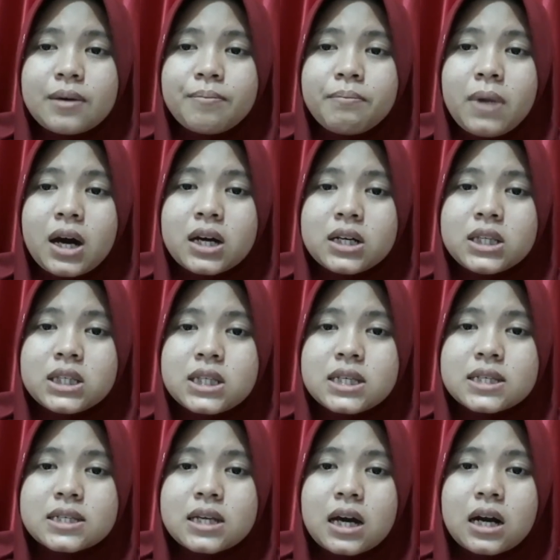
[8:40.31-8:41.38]
Among
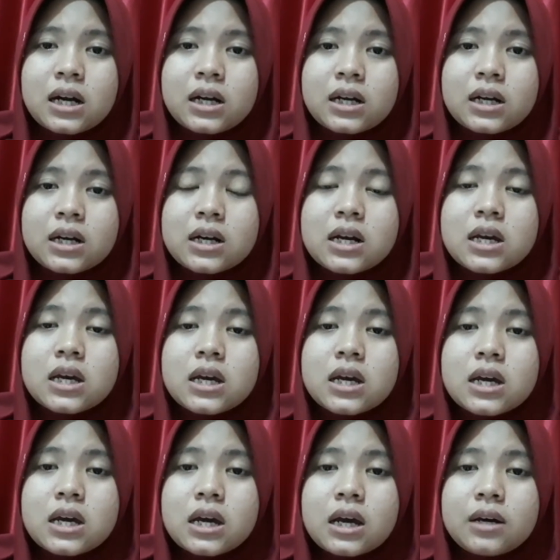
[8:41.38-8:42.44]
these are
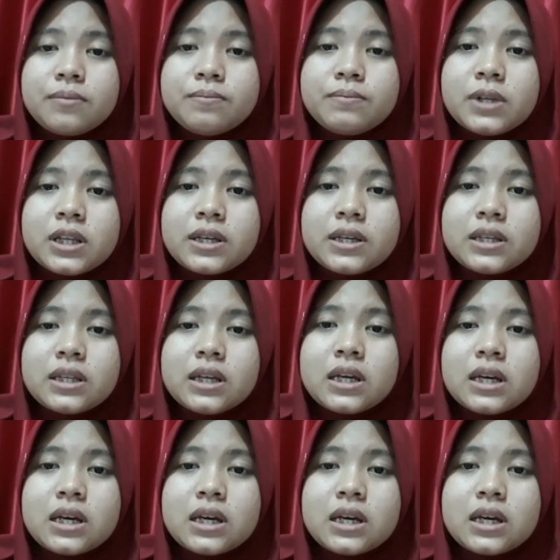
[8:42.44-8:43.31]
Cymbeline,